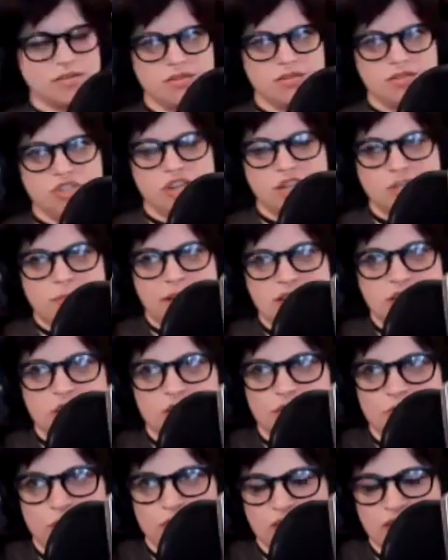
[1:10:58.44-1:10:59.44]

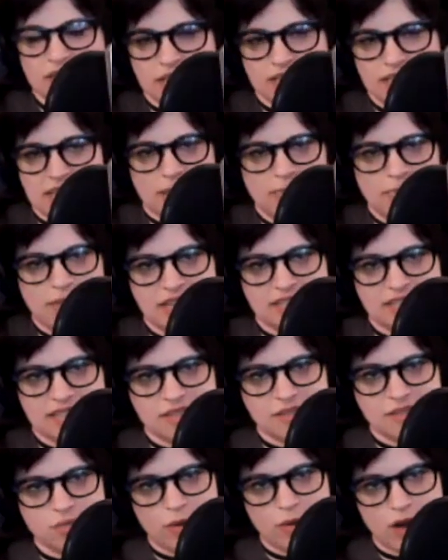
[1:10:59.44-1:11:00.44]
judgmental of movies that take
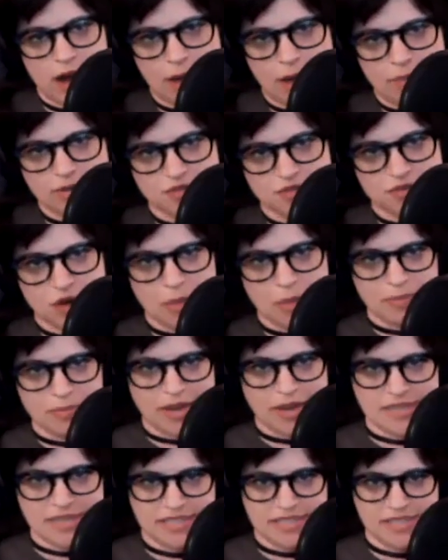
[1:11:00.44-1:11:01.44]
place where I was from,
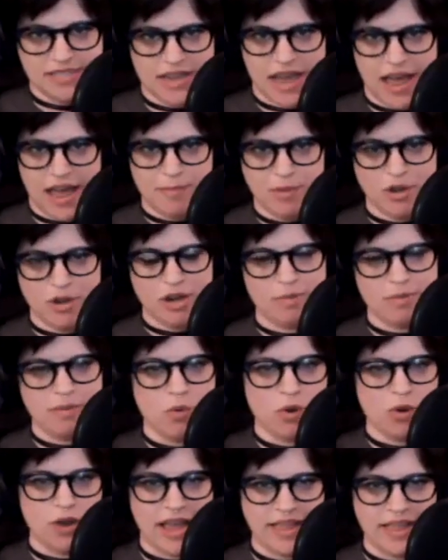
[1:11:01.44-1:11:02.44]
because I'm going to be
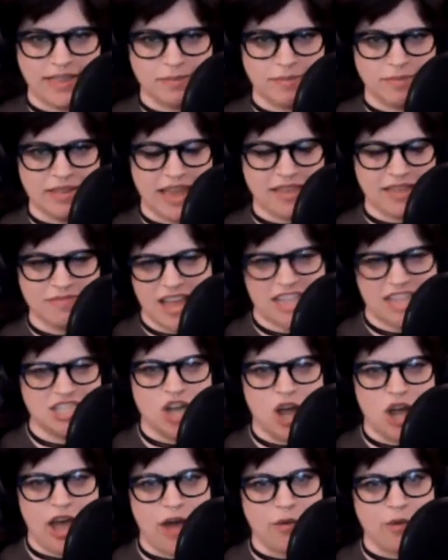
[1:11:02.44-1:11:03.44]
more likely to be like,
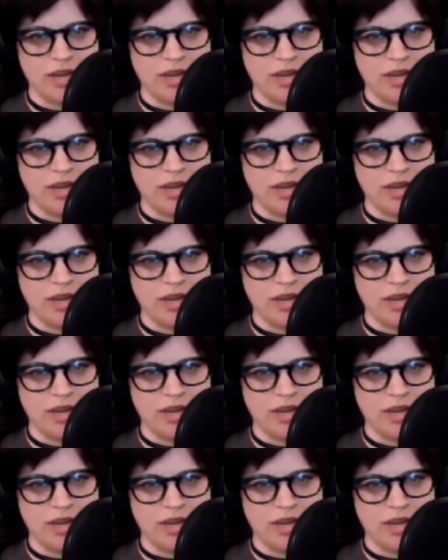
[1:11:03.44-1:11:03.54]
that's not how we